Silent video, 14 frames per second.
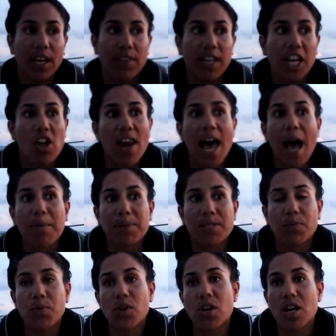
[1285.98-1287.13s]
the collapse
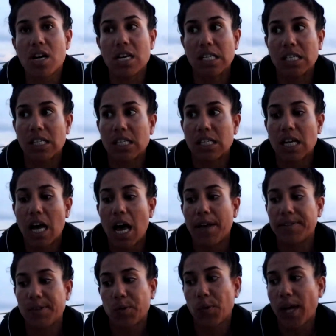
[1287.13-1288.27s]
was
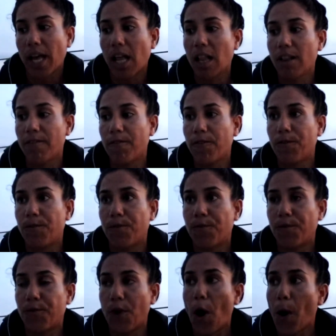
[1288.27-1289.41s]
as well
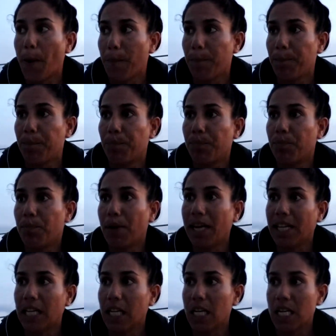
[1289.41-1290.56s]
from
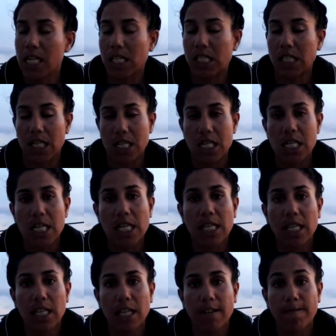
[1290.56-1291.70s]
many
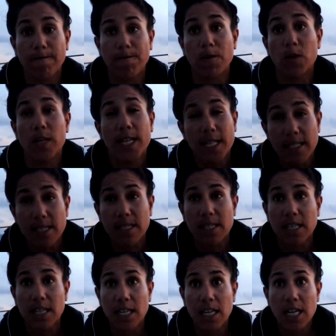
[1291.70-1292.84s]
external influence.
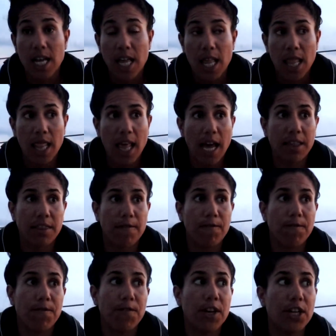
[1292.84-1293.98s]
Like the
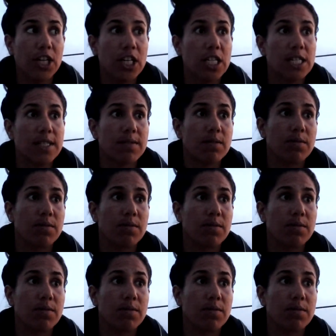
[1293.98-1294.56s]
first